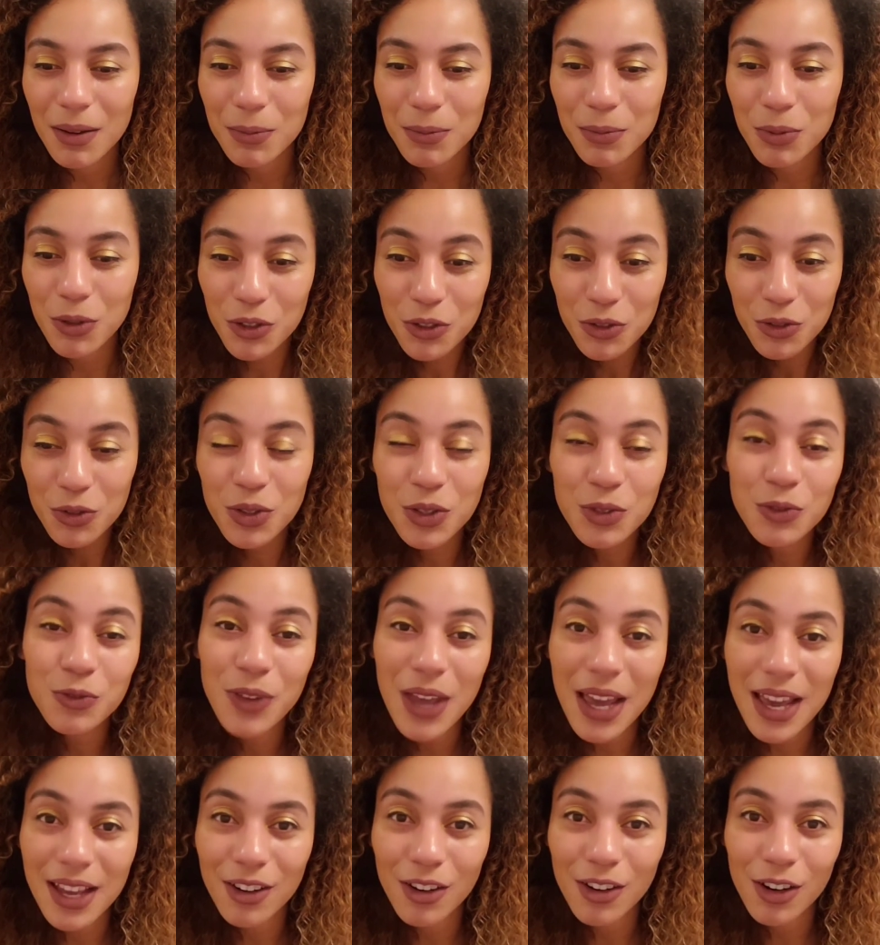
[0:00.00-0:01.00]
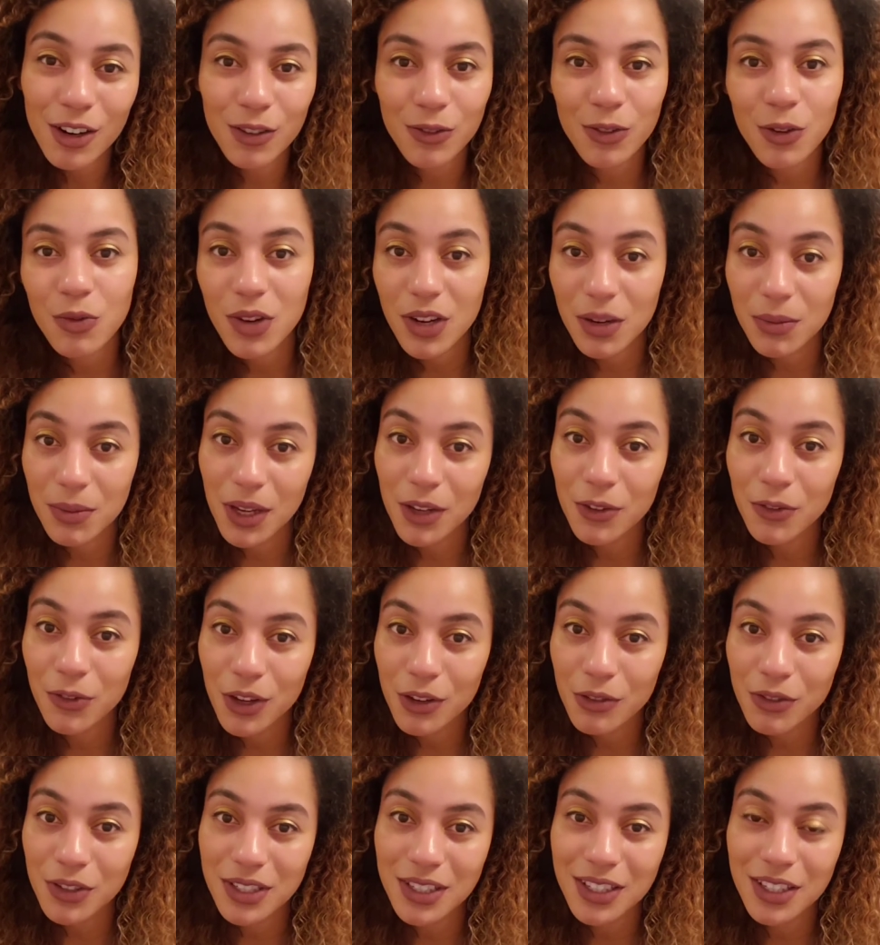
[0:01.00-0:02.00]
produce fan art for one of my
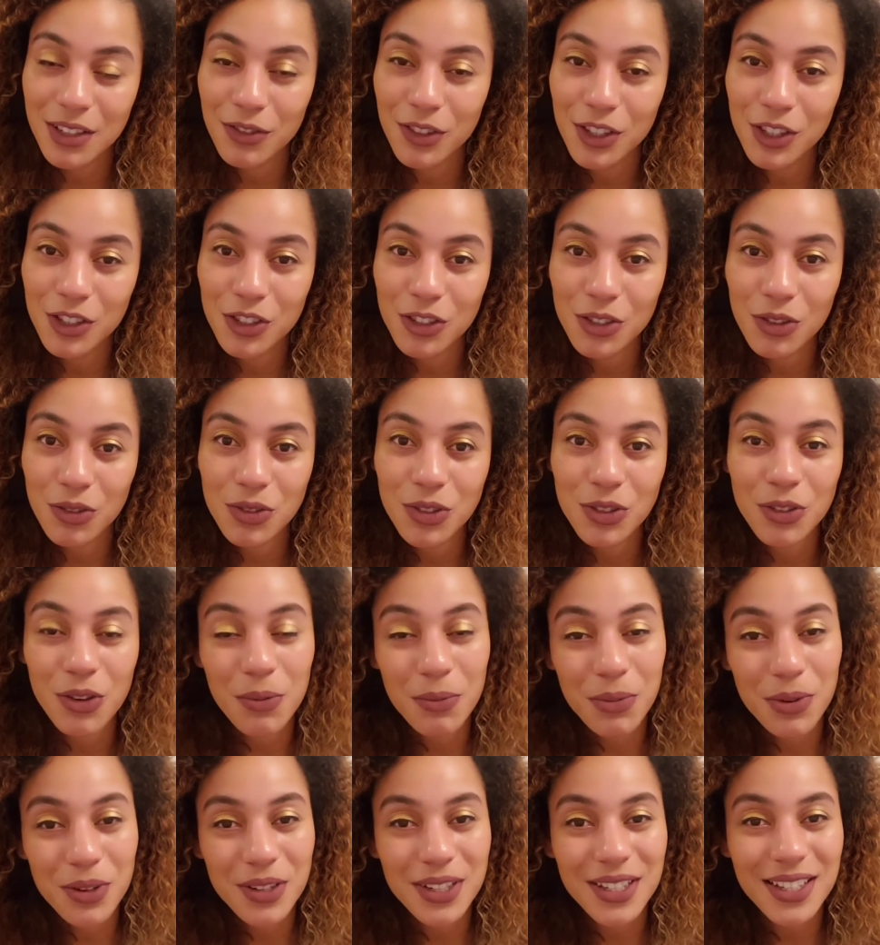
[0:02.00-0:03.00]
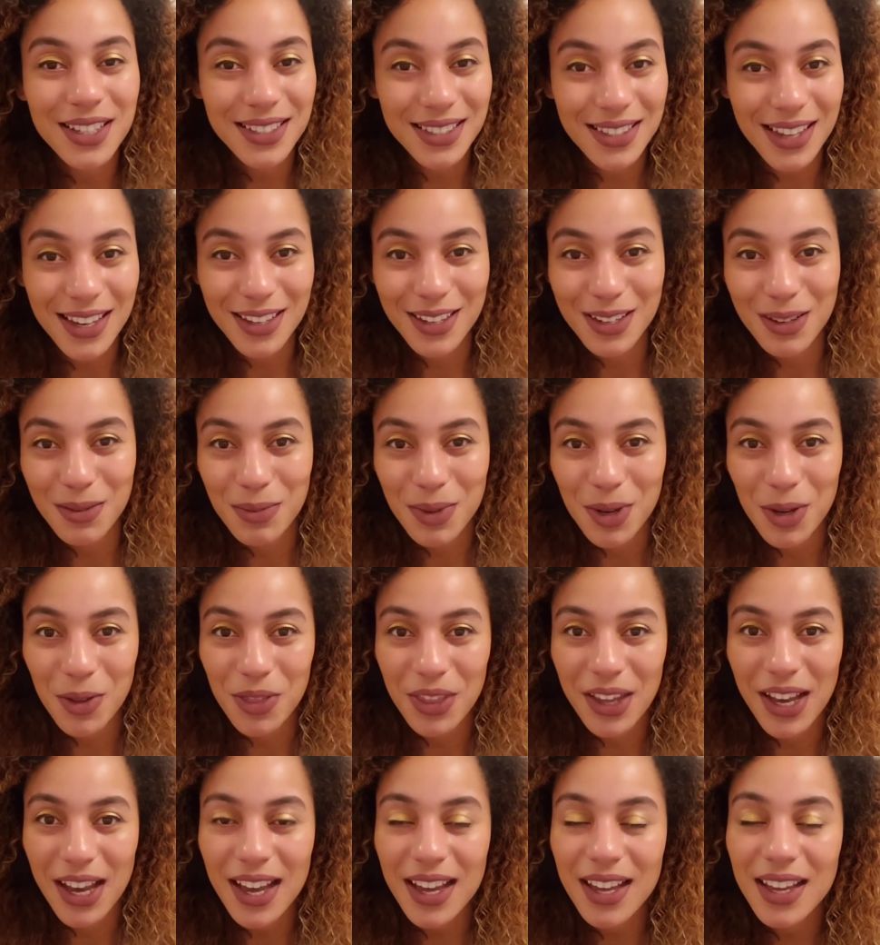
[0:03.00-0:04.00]
favorite TV shows. So I'm pretty excited about
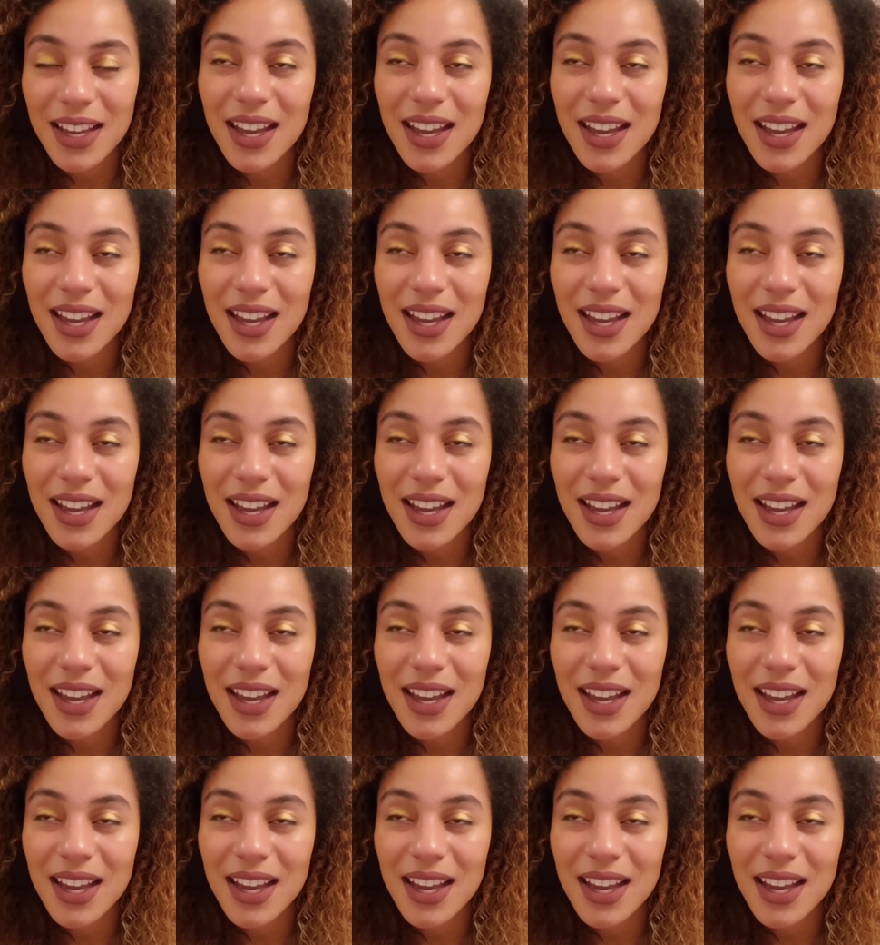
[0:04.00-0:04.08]
that.